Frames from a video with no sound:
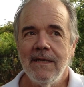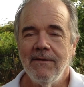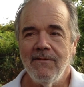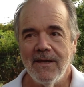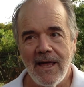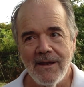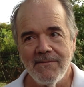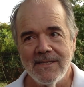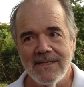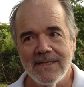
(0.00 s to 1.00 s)
if a lot
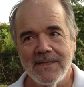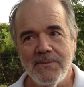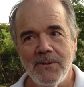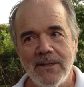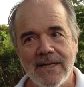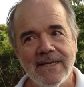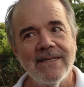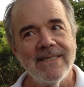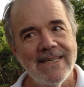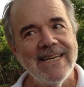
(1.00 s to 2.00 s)
of it's disappointing,
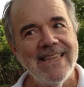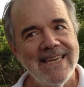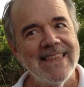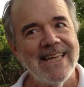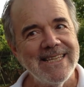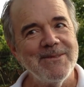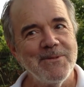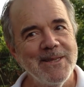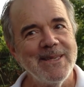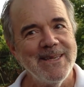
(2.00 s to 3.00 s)
I think that's
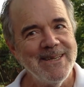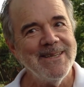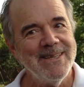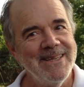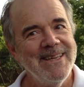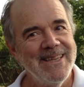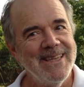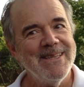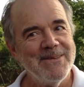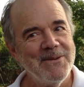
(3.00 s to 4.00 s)
really that's